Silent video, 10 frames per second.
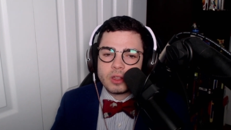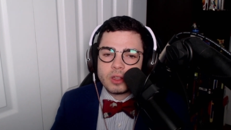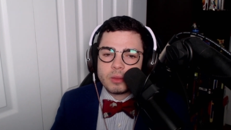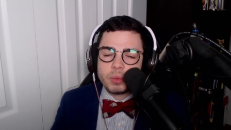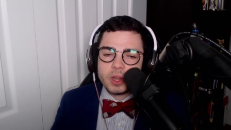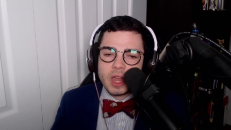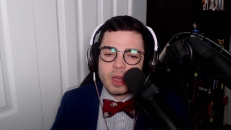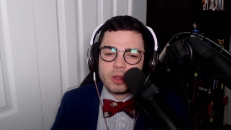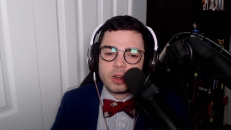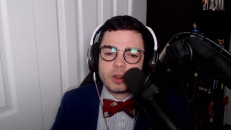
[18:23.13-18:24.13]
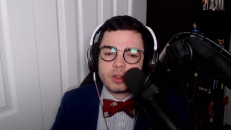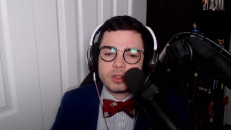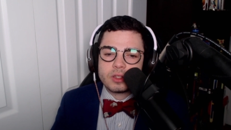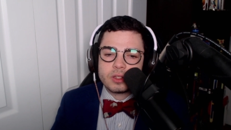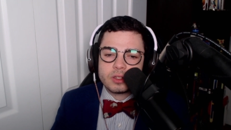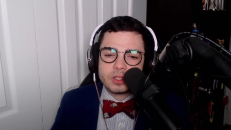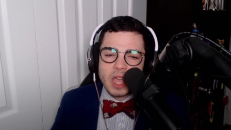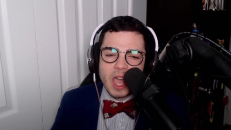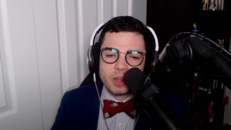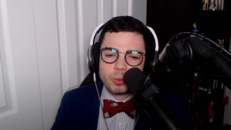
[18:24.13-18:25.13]
But now
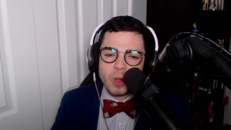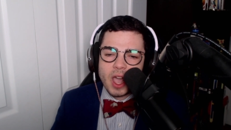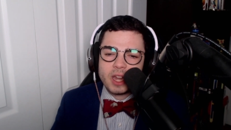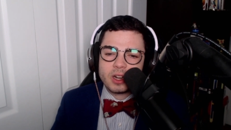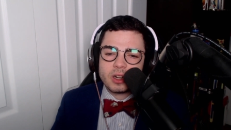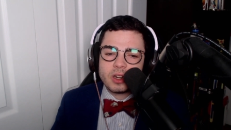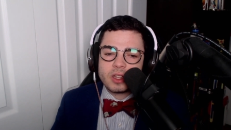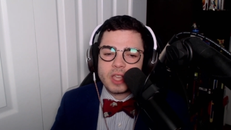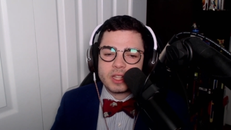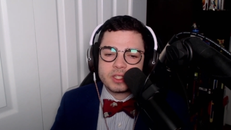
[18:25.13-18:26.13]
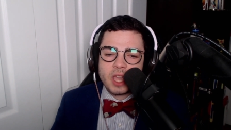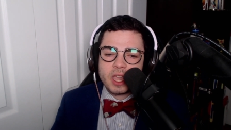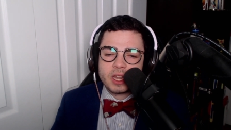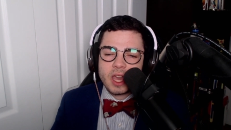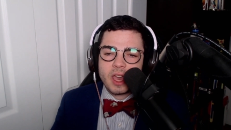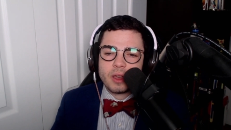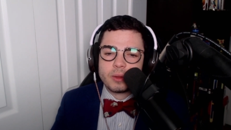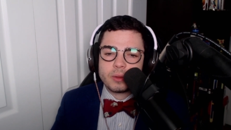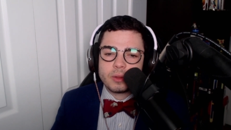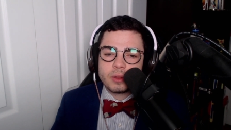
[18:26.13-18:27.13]
Zack Ryder gets taken out.
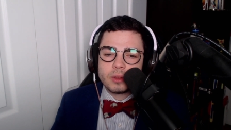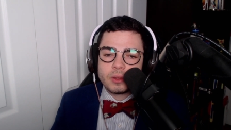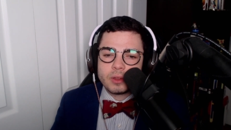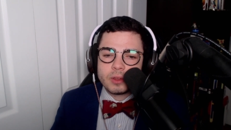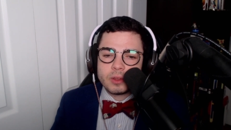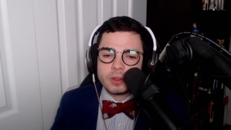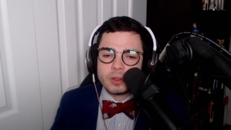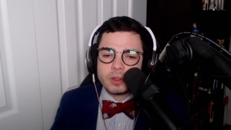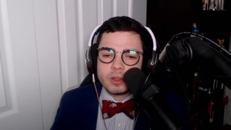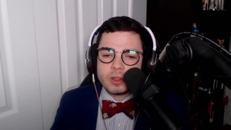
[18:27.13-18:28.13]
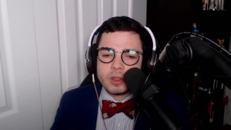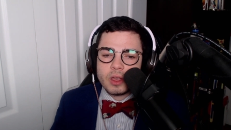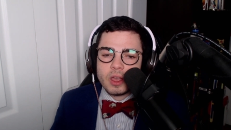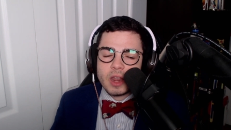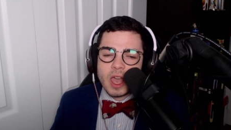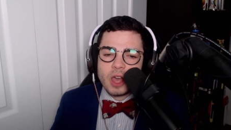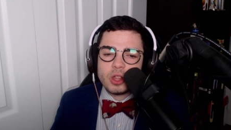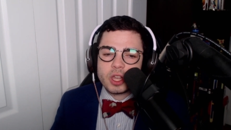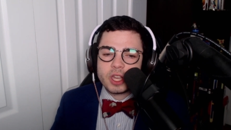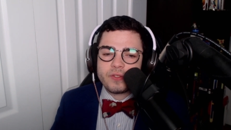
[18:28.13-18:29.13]
And now
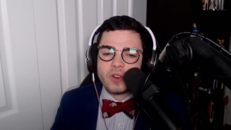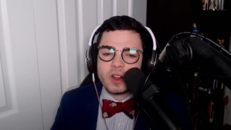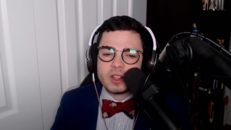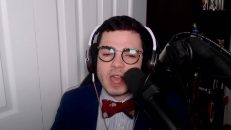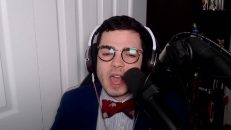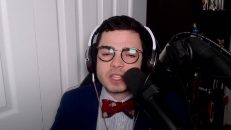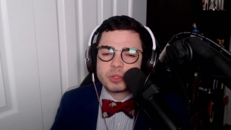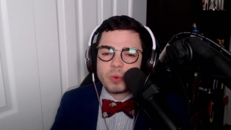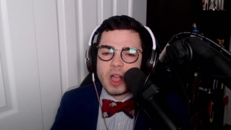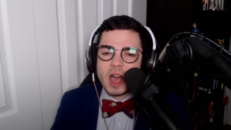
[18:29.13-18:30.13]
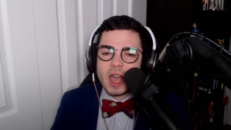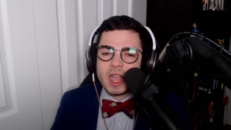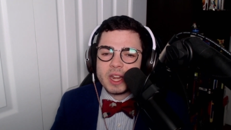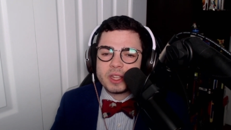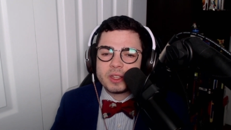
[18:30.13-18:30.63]
looking for a last ride.